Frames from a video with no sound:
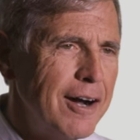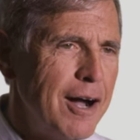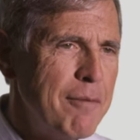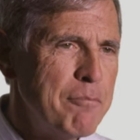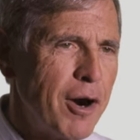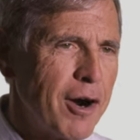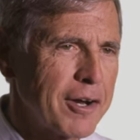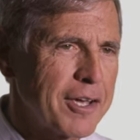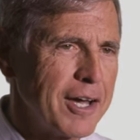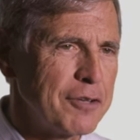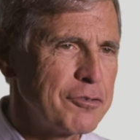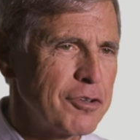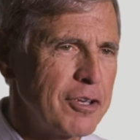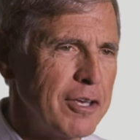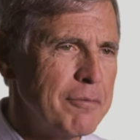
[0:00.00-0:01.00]
I'm Mark
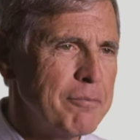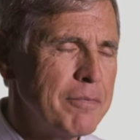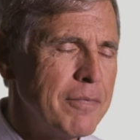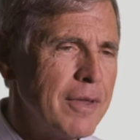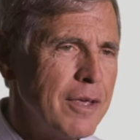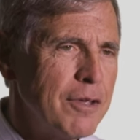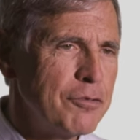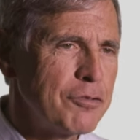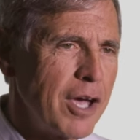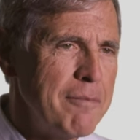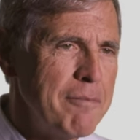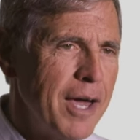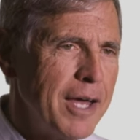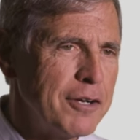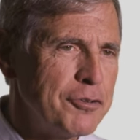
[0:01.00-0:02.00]
Kautsky,
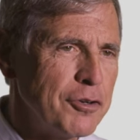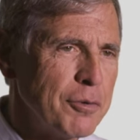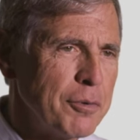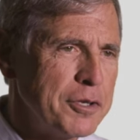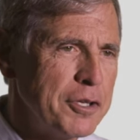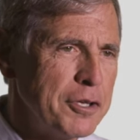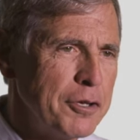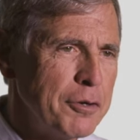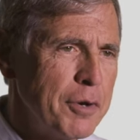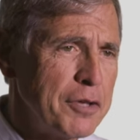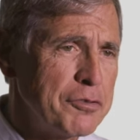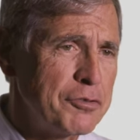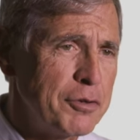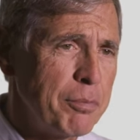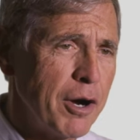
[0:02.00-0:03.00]
Site Manager with the
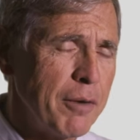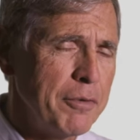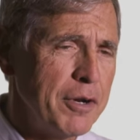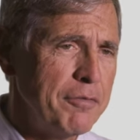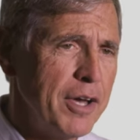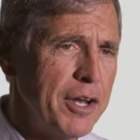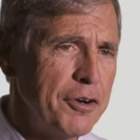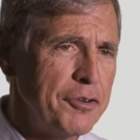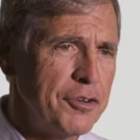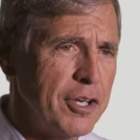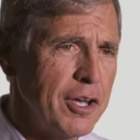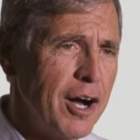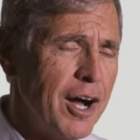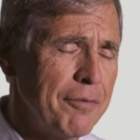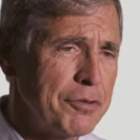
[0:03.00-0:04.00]
U.S. Department of
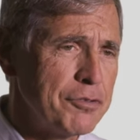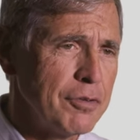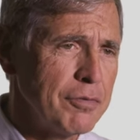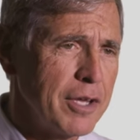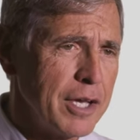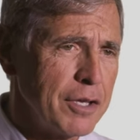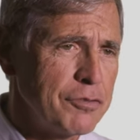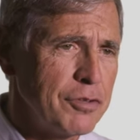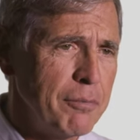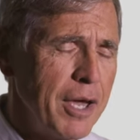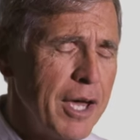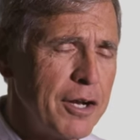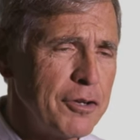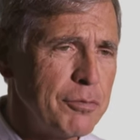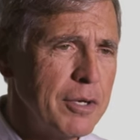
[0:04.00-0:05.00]
Energy, Office of Legacy
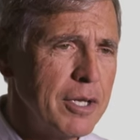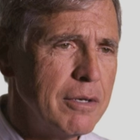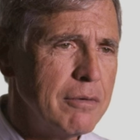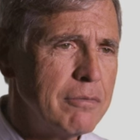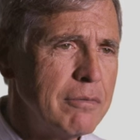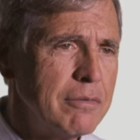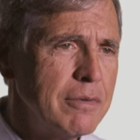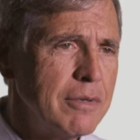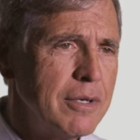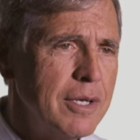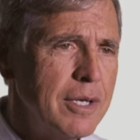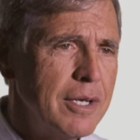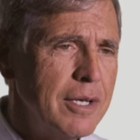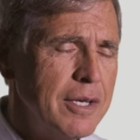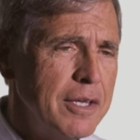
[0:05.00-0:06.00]
Management.
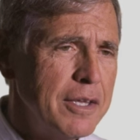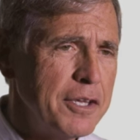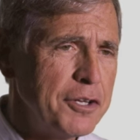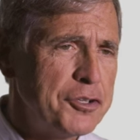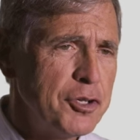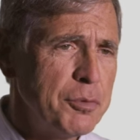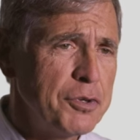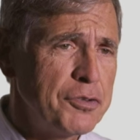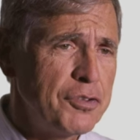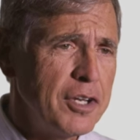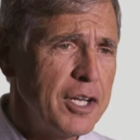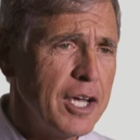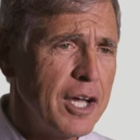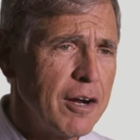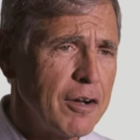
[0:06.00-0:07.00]
The Tuba
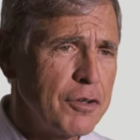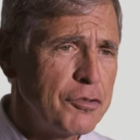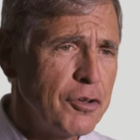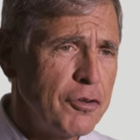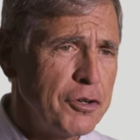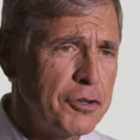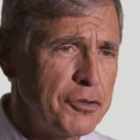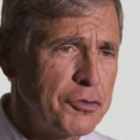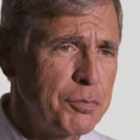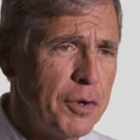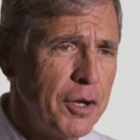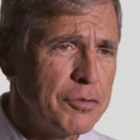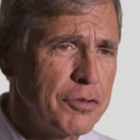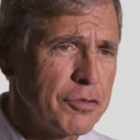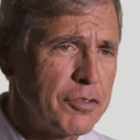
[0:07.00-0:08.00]
City, Arizona
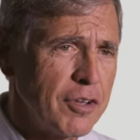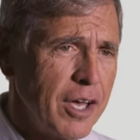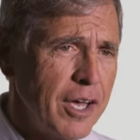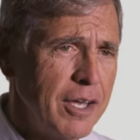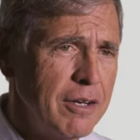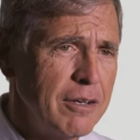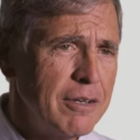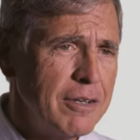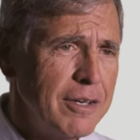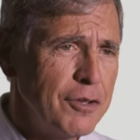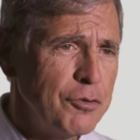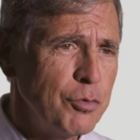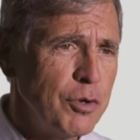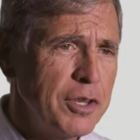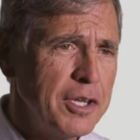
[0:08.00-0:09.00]
disposal site
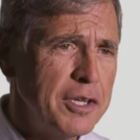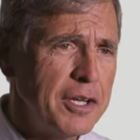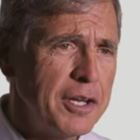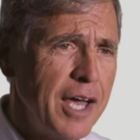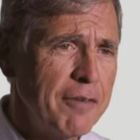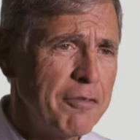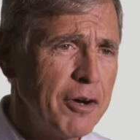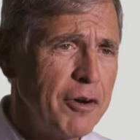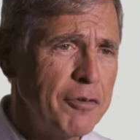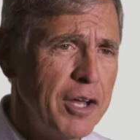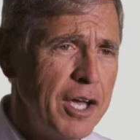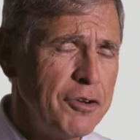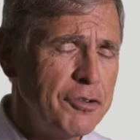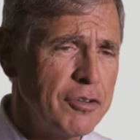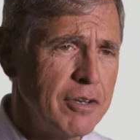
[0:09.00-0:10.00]
is within the Navajo
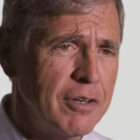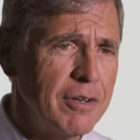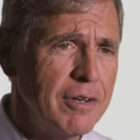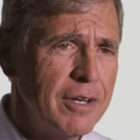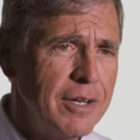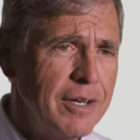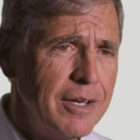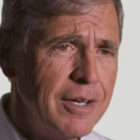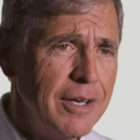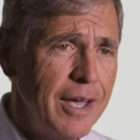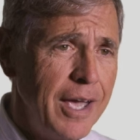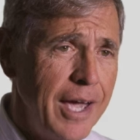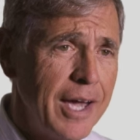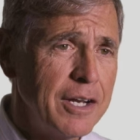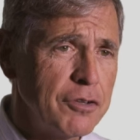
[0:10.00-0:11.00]
Nation,
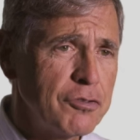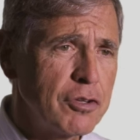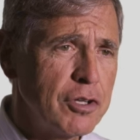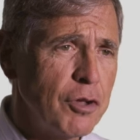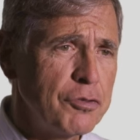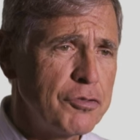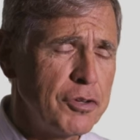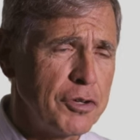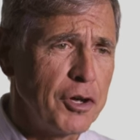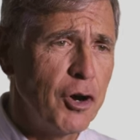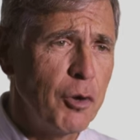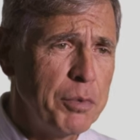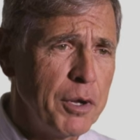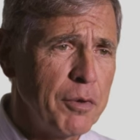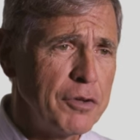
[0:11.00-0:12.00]
and it's close to the
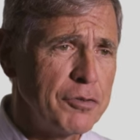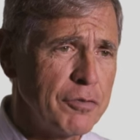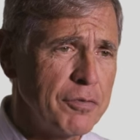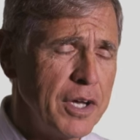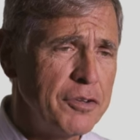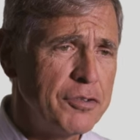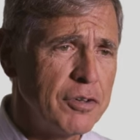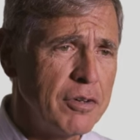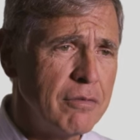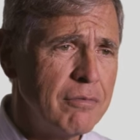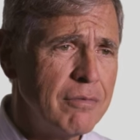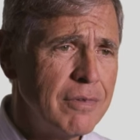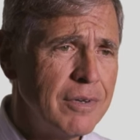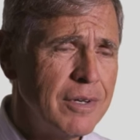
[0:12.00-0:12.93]
Hopi Reservation.